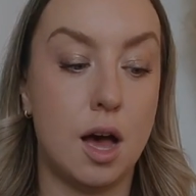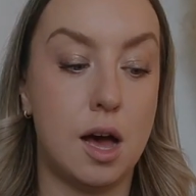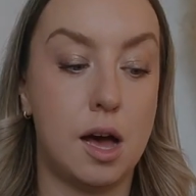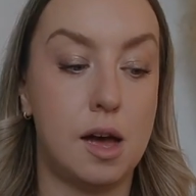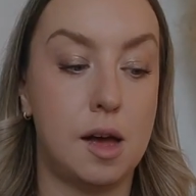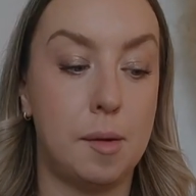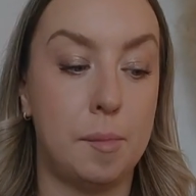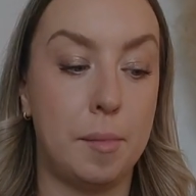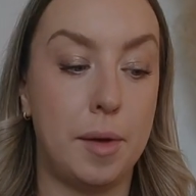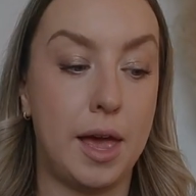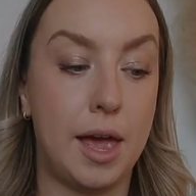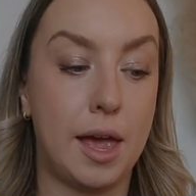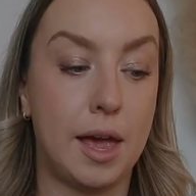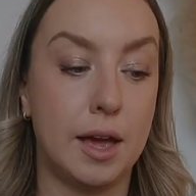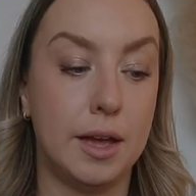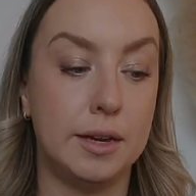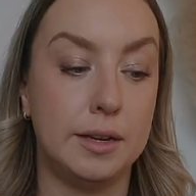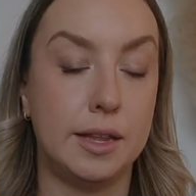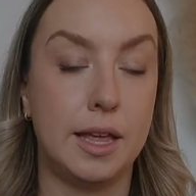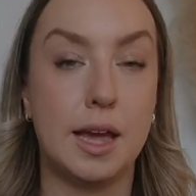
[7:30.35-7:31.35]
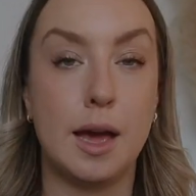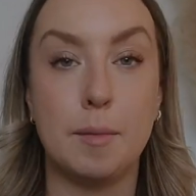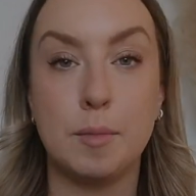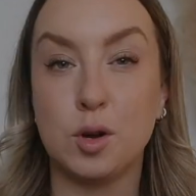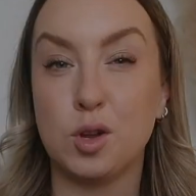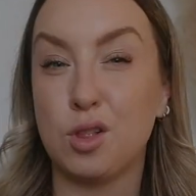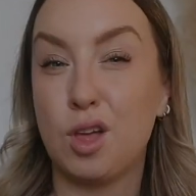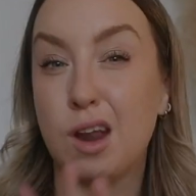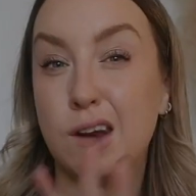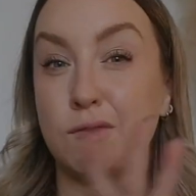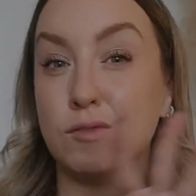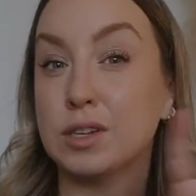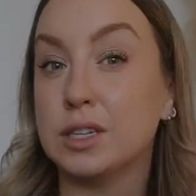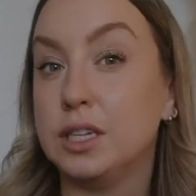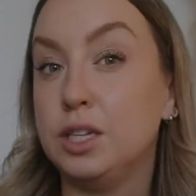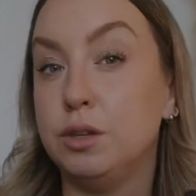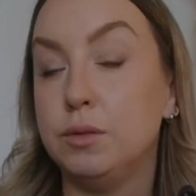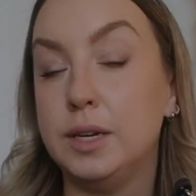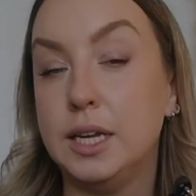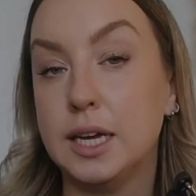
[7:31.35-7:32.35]
and they come in a lot of
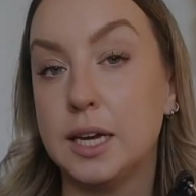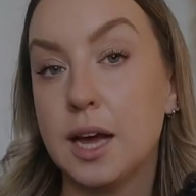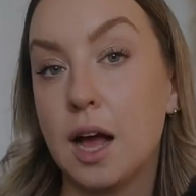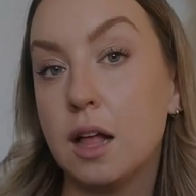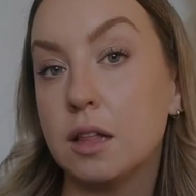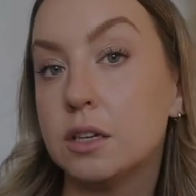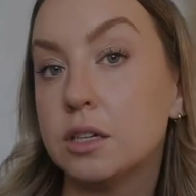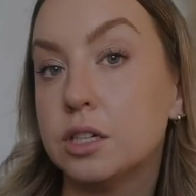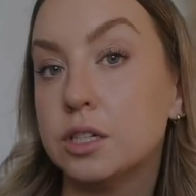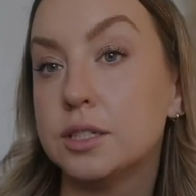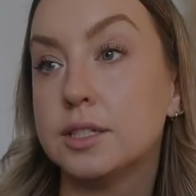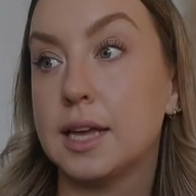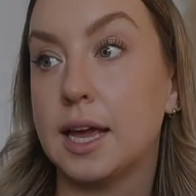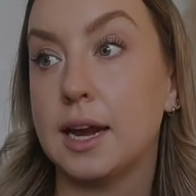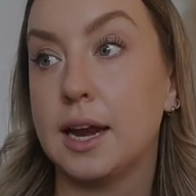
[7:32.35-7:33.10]
really unique colors,